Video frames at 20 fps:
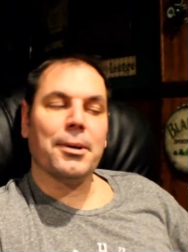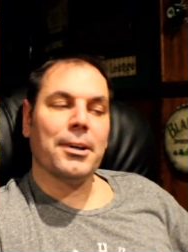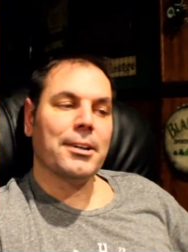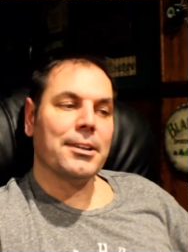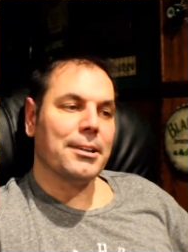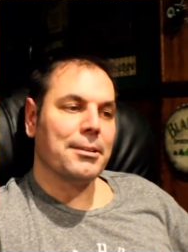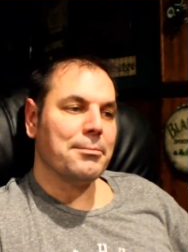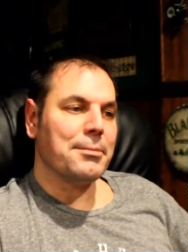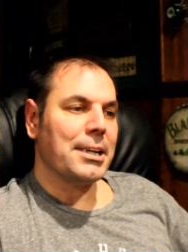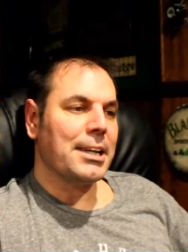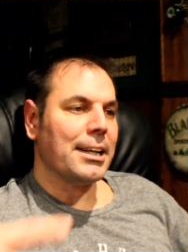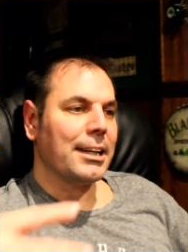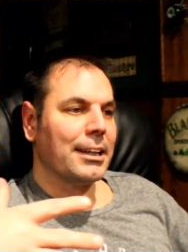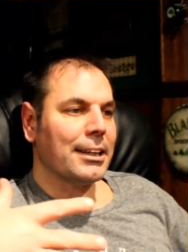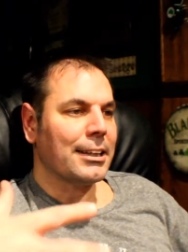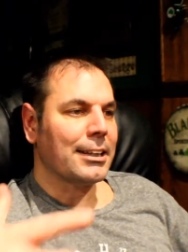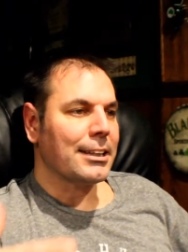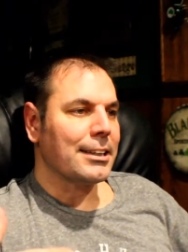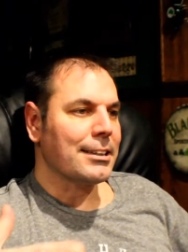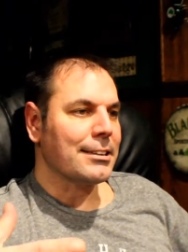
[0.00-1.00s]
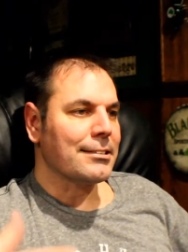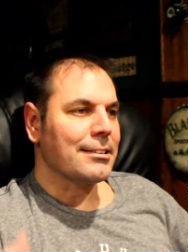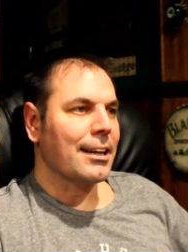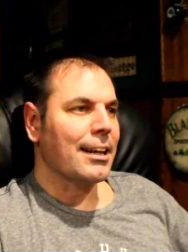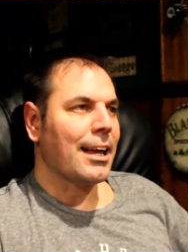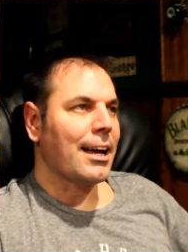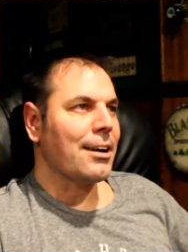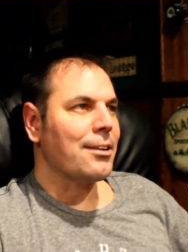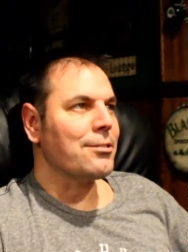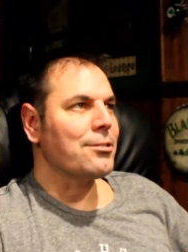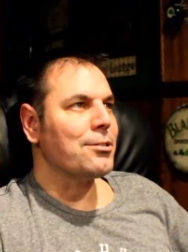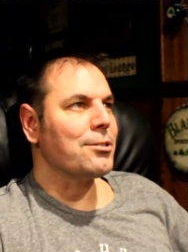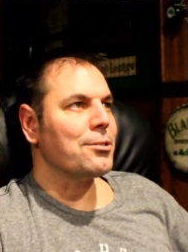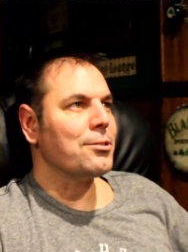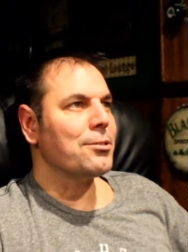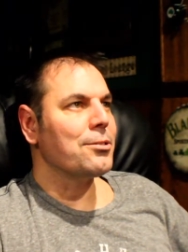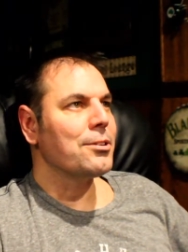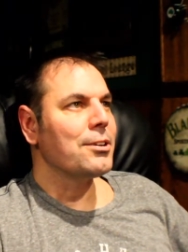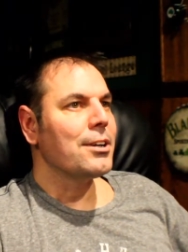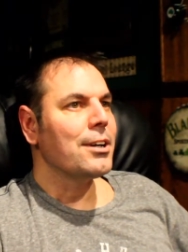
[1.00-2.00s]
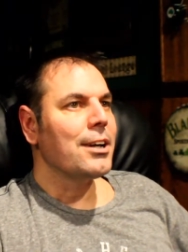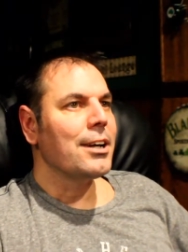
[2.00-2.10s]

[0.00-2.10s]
but immediately is allowed to,